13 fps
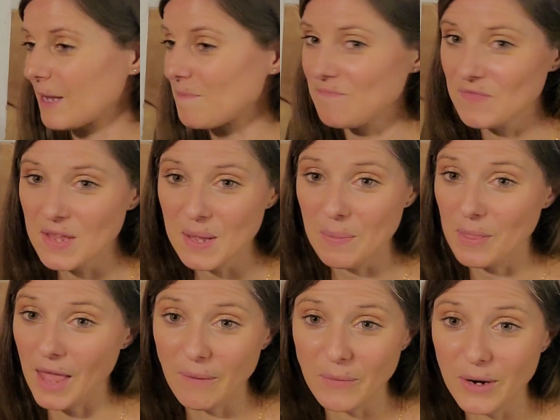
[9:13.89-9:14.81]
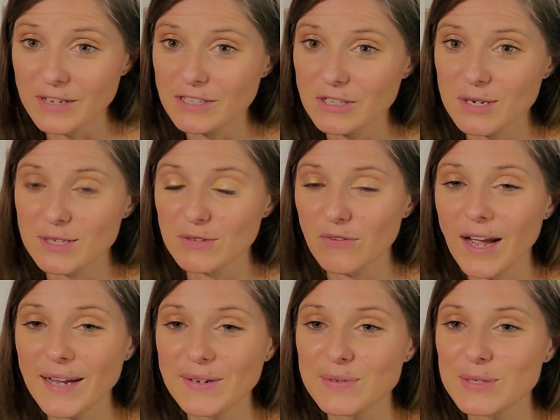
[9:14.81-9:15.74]
and that works just
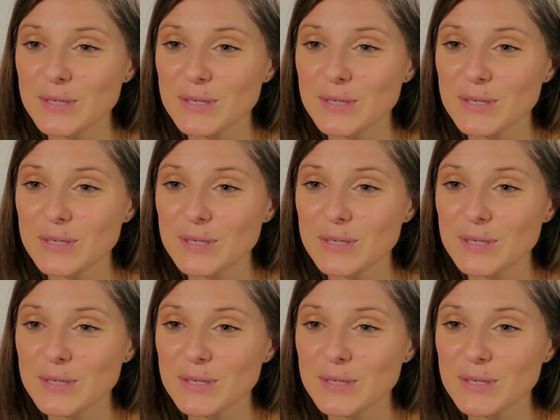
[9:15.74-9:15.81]
fine.